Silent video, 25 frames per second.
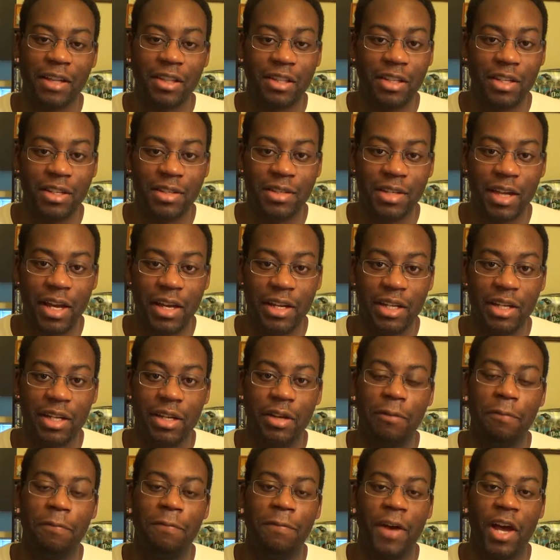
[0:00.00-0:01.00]
that this
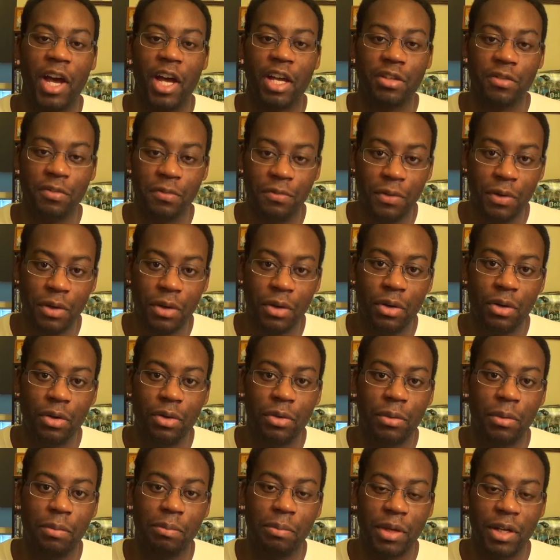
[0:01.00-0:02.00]
idea of fast
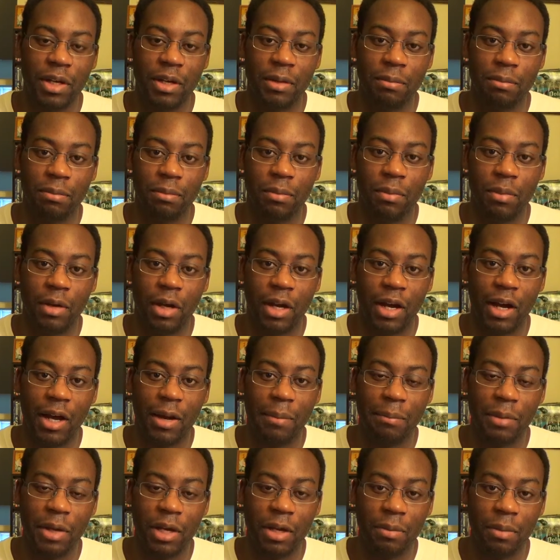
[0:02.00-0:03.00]
food
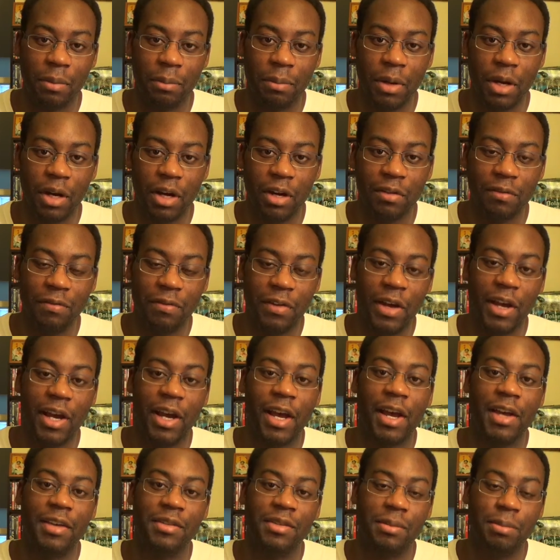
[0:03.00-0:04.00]
being prepared
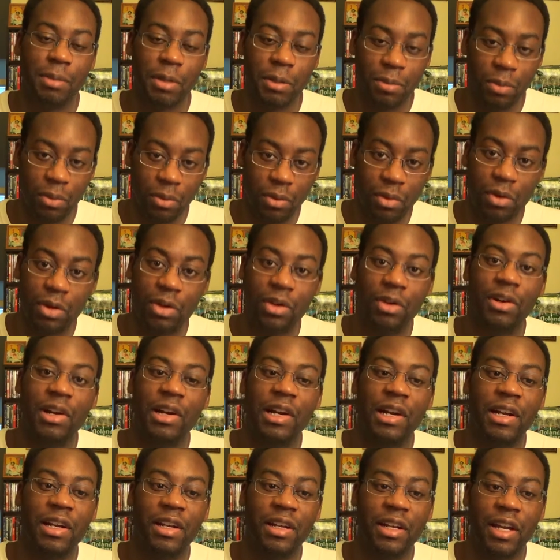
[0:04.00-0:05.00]
fast, people
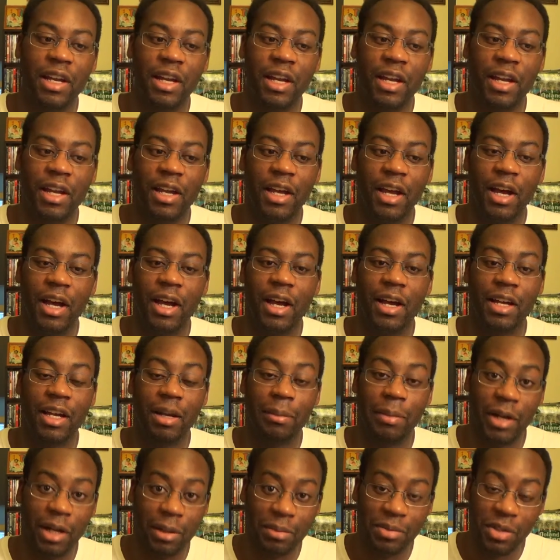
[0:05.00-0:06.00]
ordering and
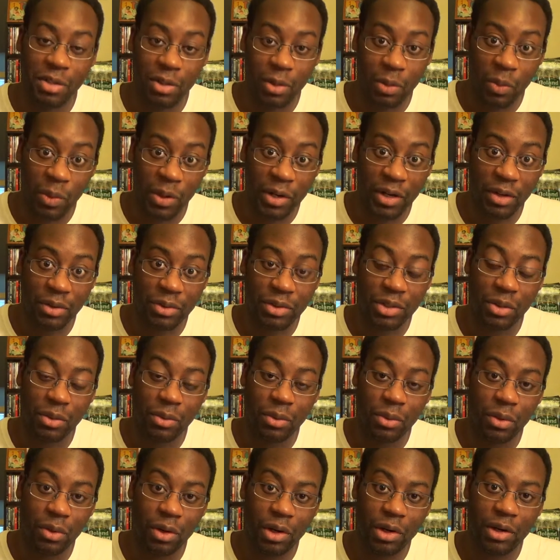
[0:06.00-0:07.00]
coming up to the window to
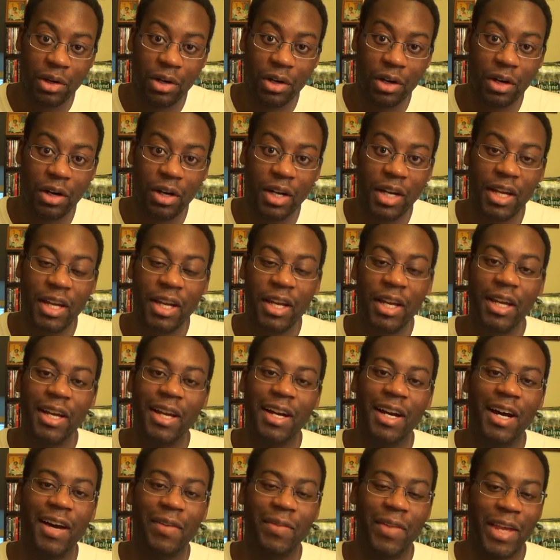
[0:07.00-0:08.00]
order.
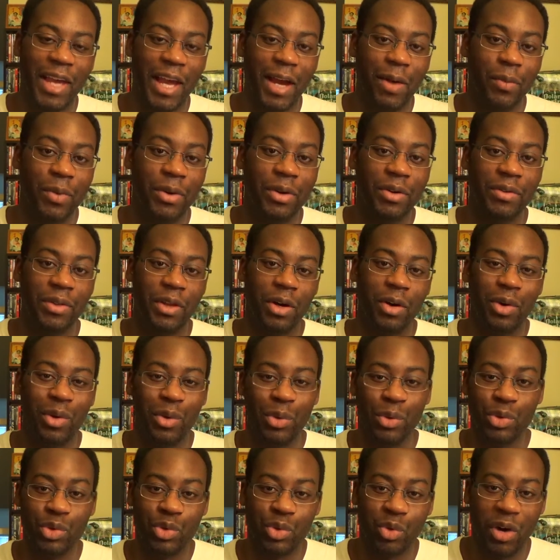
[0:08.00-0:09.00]
They got rid of the
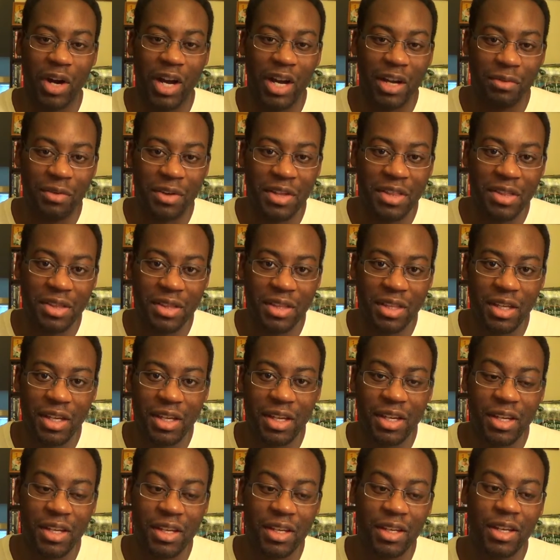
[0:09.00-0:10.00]
whole drive-in
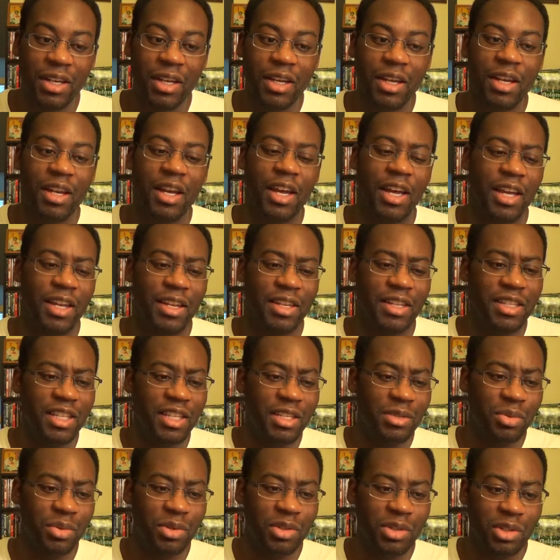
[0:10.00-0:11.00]
thing, and
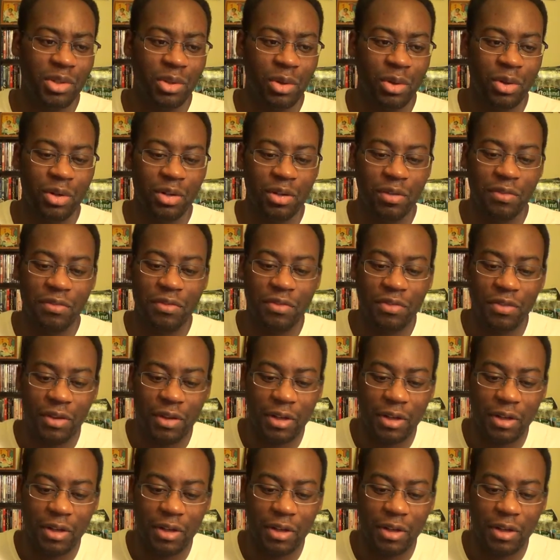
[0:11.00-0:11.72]
this was sort of